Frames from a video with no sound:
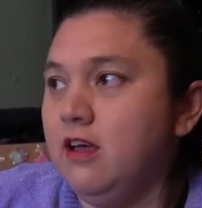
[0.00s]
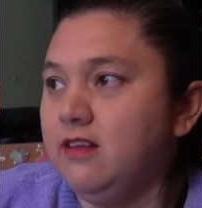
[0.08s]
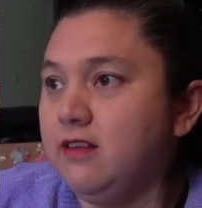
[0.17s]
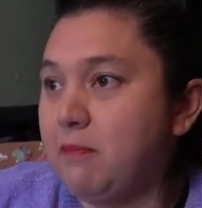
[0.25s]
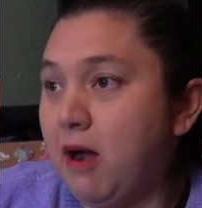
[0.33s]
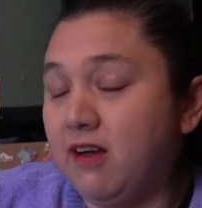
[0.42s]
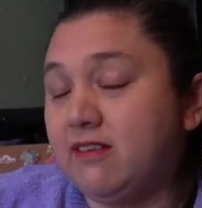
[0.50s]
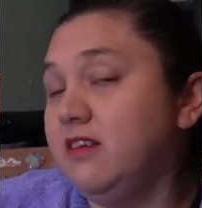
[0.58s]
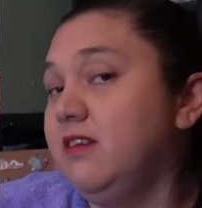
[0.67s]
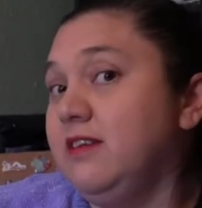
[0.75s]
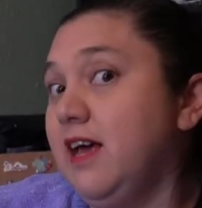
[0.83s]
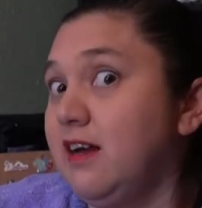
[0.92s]
the box
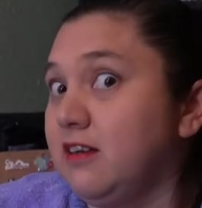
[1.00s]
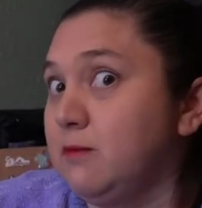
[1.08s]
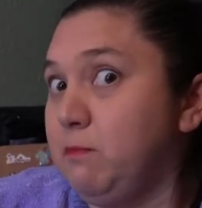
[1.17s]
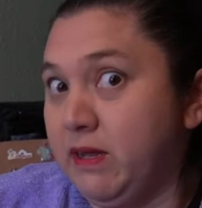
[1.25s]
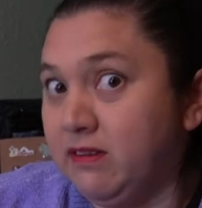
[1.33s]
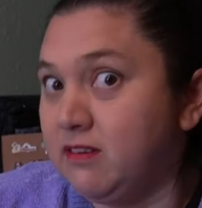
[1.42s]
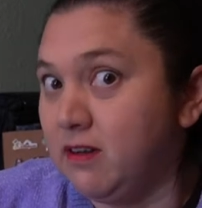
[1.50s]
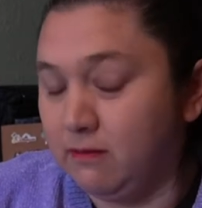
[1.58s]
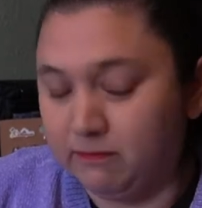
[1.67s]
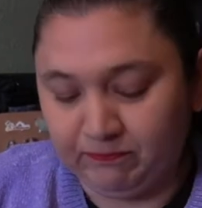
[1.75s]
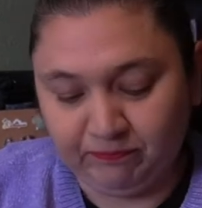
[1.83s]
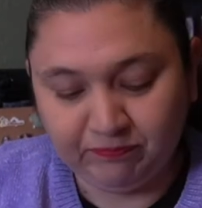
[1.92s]
isn't that expensive.
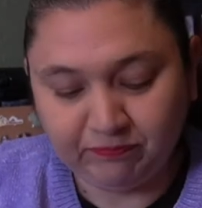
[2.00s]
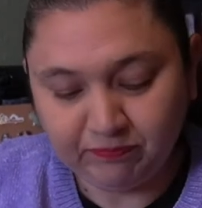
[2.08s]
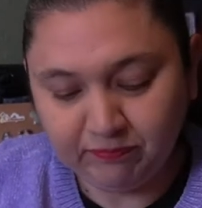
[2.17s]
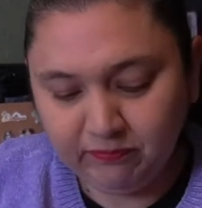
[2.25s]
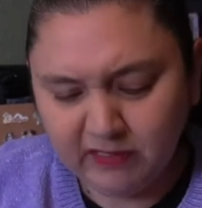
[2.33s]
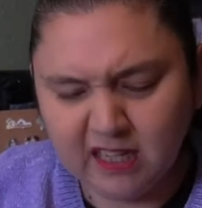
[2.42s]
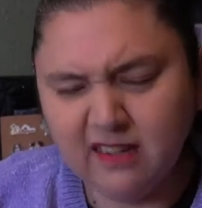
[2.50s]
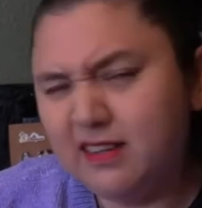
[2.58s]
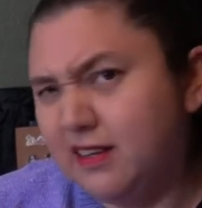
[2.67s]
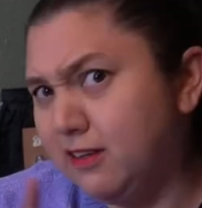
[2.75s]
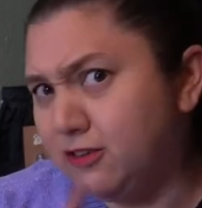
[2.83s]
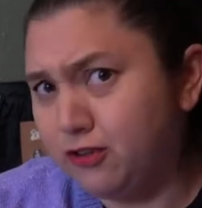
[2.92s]
It's
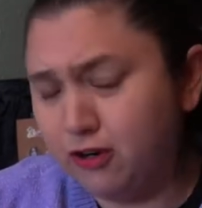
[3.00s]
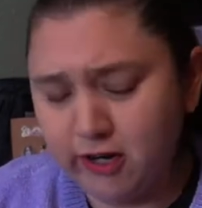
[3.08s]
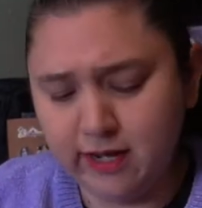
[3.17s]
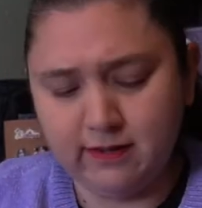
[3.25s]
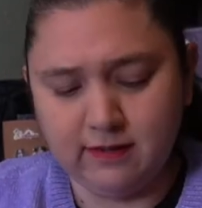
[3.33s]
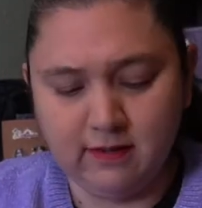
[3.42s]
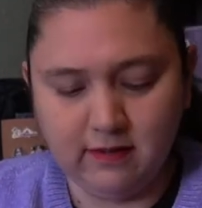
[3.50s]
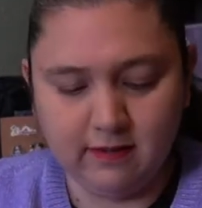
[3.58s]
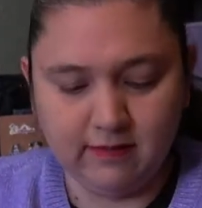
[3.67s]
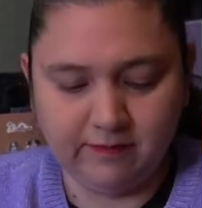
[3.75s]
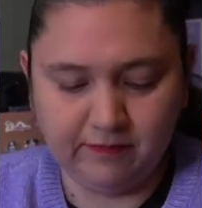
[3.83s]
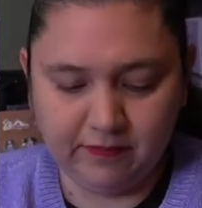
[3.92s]
in the 30s.
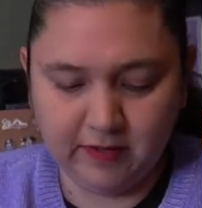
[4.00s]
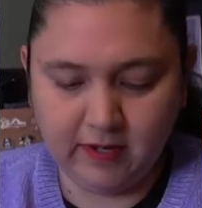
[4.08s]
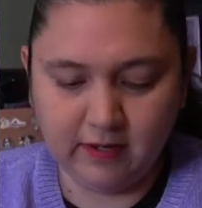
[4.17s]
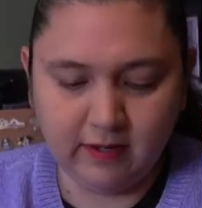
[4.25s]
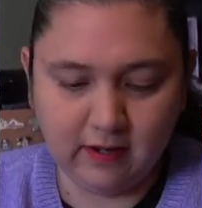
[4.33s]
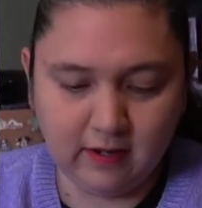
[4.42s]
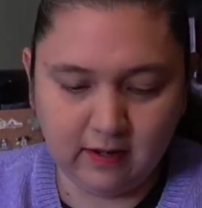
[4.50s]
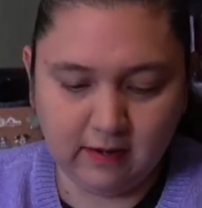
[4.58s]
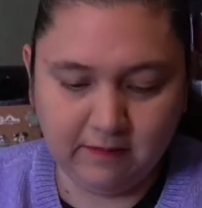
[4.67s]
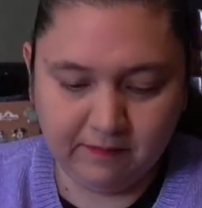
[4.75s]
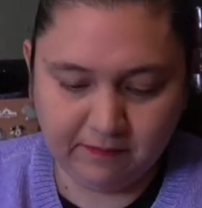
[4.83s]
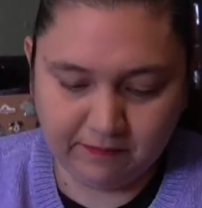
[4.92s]

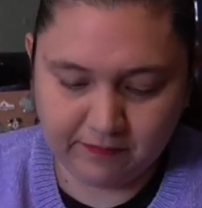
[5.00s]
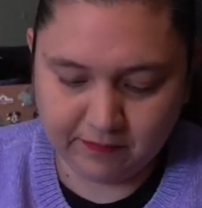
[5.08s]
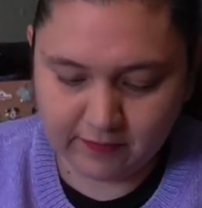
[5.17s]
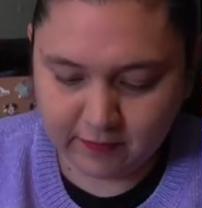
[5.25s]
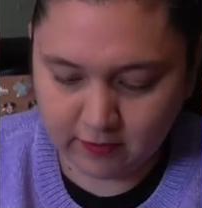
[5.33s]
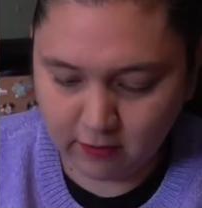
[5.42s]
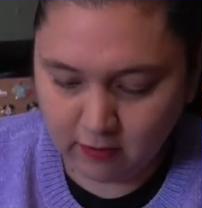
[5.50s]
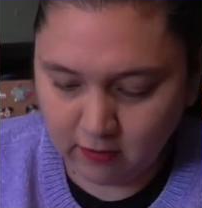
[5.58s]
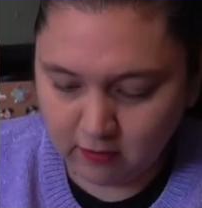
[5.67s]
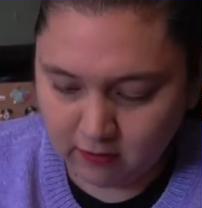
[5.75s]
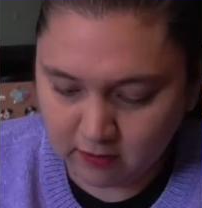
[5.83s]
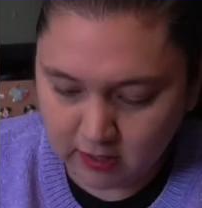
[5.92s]
And
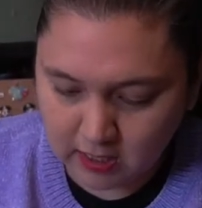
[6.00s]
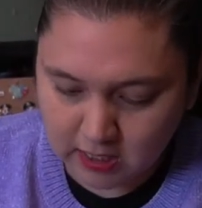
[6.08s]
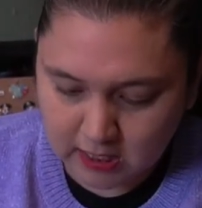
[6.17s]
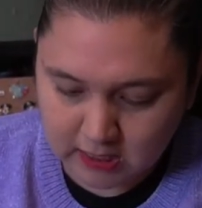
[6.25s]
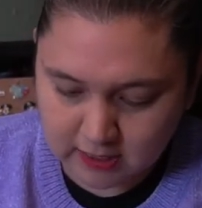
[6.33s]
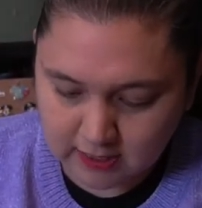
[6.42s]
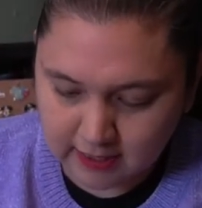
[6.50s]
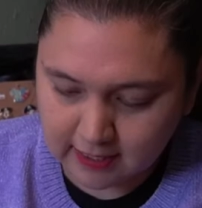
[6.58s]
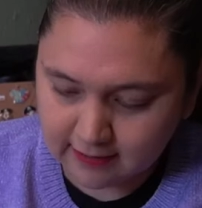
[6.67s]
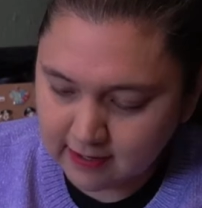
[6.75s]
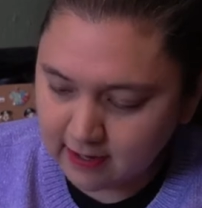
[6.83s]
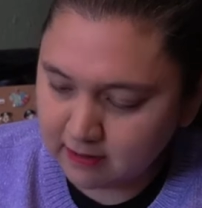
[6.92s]
so the
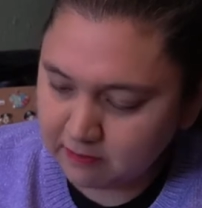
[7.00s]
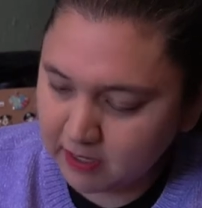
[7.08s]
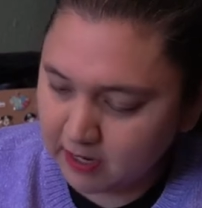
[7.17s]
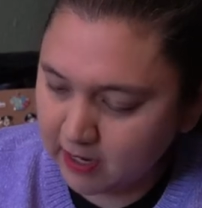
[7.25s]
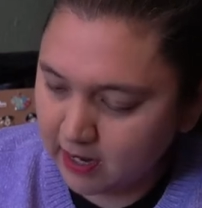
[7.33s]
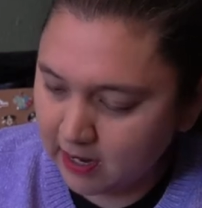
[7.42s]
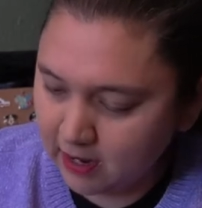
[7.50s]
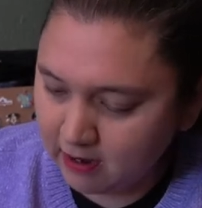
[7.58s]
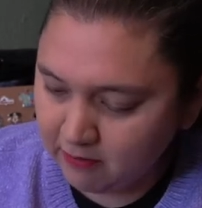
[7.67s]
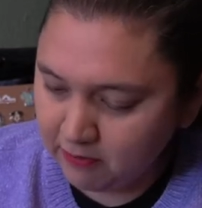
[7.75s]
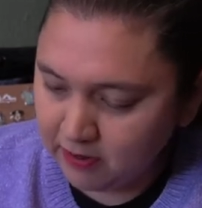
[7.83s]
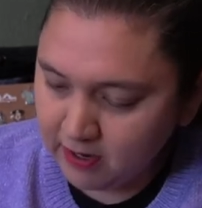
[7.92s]
next item that I
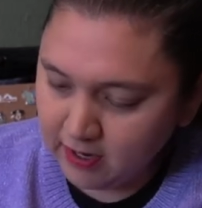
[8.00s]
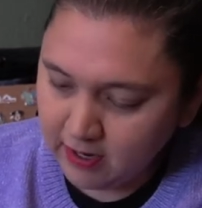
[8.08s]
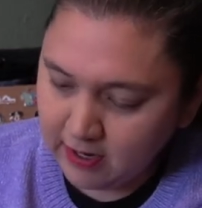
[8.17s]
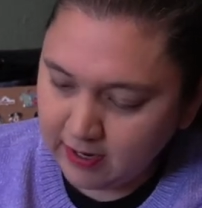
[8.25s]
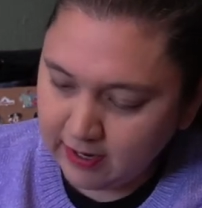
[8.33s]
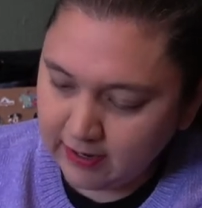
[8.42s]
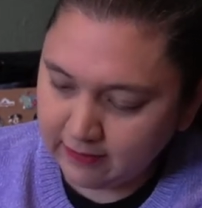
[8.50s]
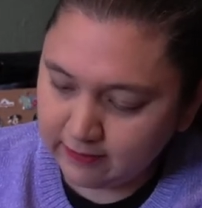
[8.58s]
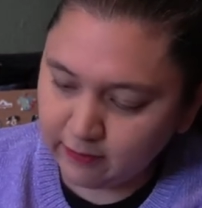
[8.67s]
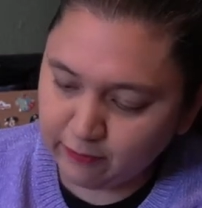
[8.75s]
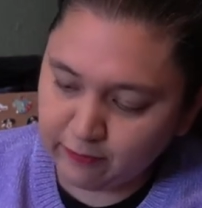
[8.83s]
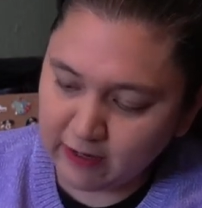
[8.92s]
have is
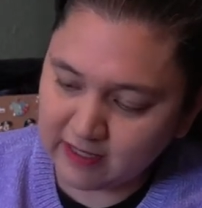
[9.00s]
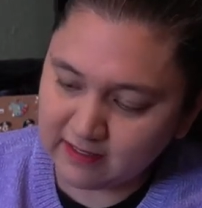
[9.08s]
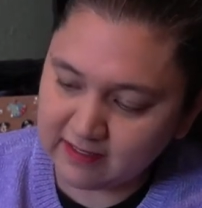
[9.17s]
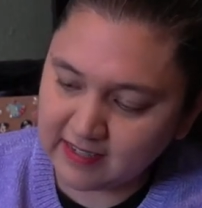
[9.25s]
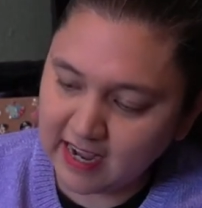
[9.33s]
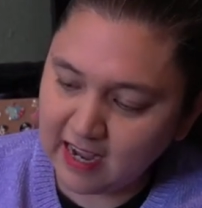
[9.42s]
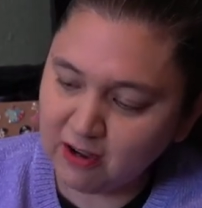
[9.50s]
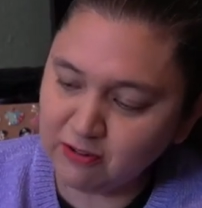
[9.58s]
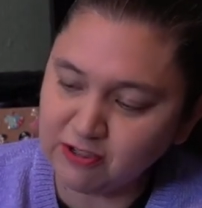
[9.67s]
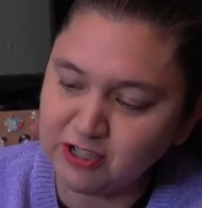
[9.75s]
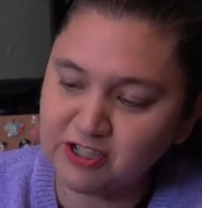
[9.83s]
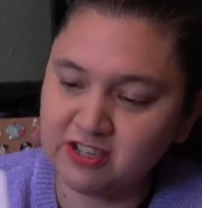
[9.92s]
the Freinds
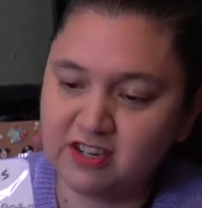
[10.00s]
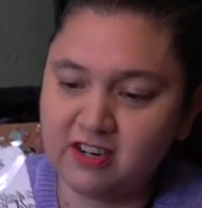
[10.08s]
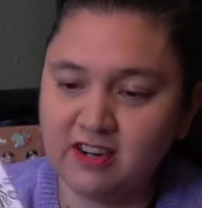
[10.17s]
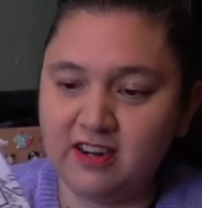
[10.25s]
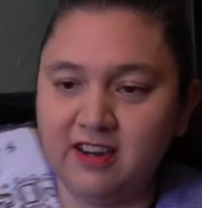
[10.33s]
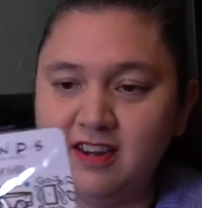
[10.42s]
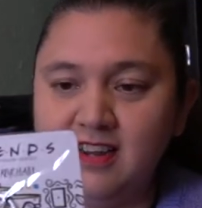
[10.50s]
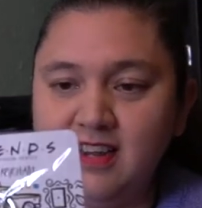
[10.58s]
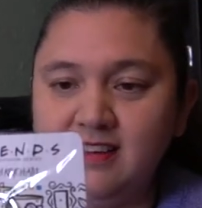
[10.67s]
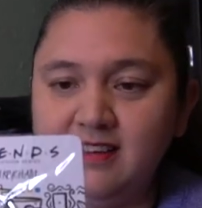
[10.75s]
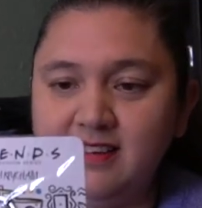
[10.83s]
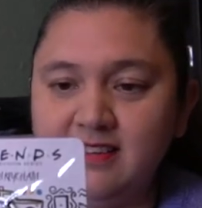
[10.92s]
couch.
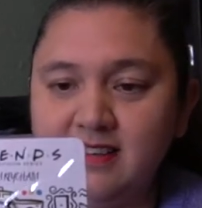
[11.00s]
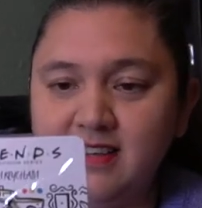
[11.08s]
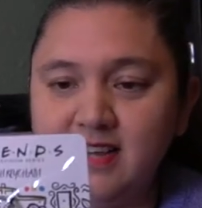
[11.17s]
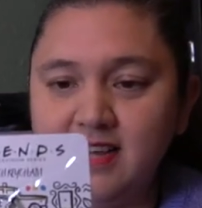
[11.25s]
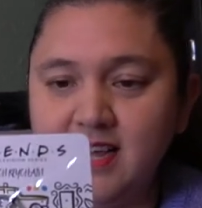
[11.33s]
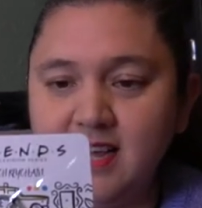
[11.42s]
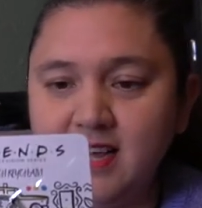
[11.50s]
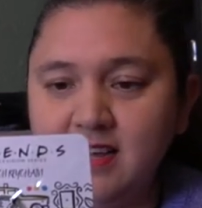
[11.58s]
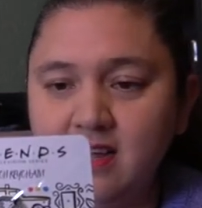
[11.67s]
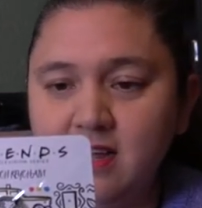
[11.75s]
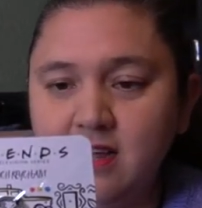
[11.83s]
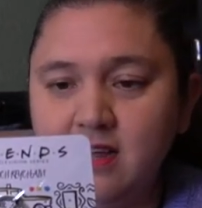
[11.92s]
And it's
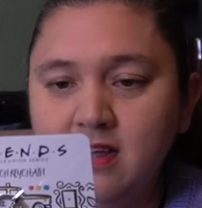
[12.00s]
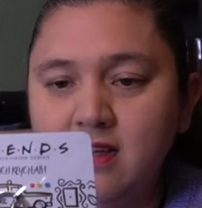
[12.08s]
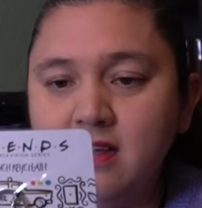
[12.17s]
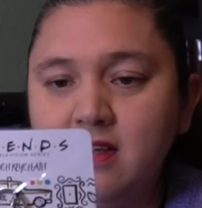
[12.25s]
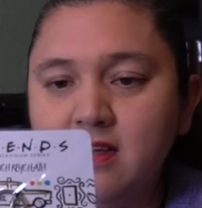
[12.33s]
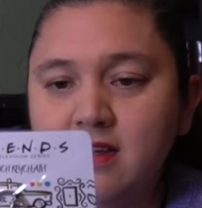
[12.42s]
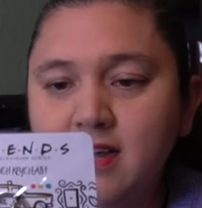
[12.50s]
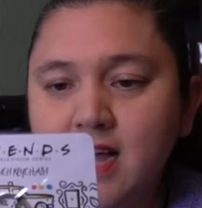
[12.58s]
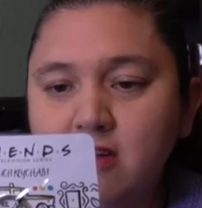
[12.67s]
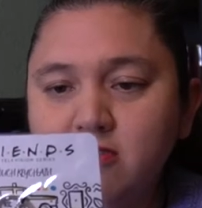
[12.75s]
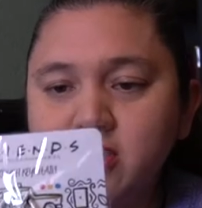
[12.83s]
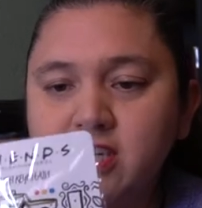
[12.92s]
a
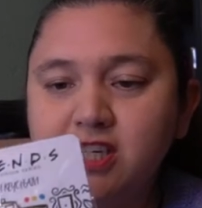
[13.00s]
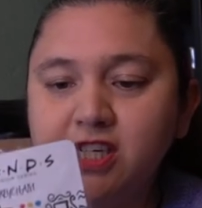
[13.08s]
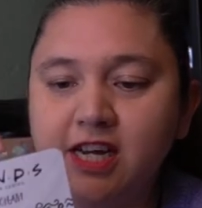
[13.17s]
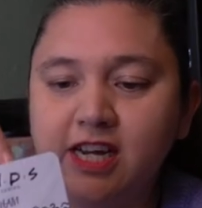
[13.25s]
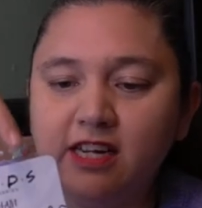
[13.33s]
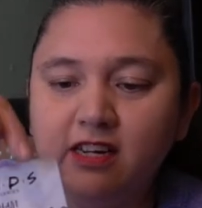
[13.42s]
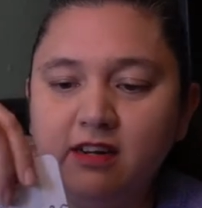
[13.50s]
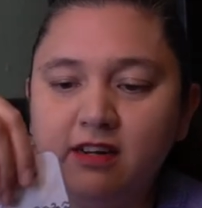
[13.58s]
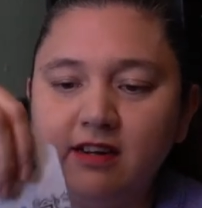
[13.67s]
couch keychain.